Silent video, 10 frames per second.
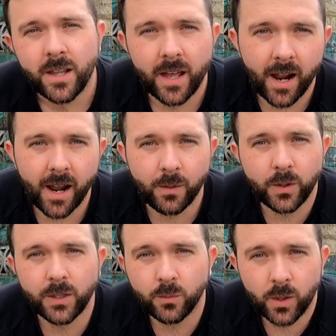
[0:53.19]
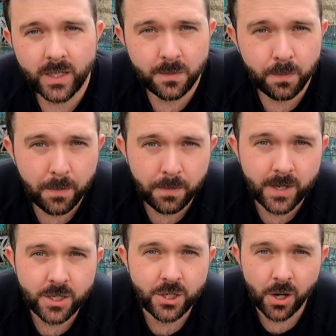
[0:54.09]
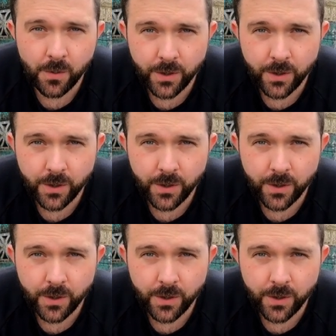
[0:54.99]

that I will once publish show